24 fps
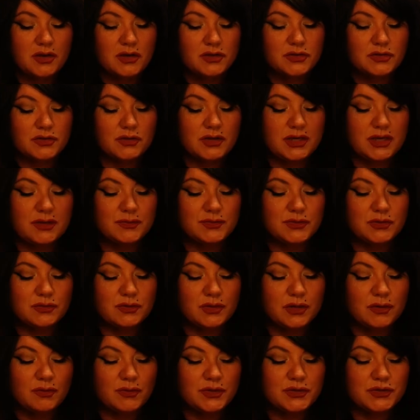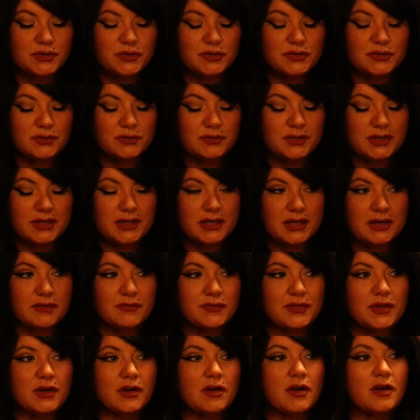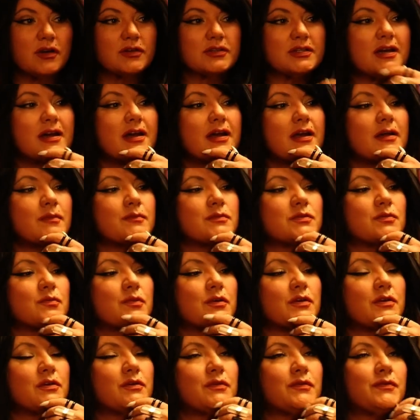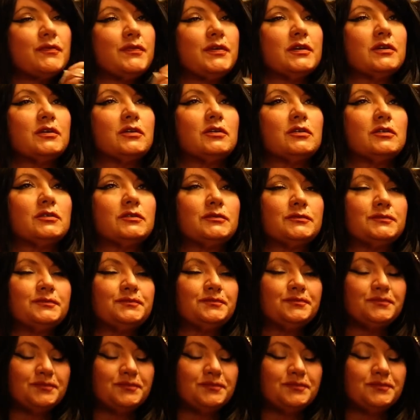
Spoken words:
So keep doing what you're doing. If there are times where you feel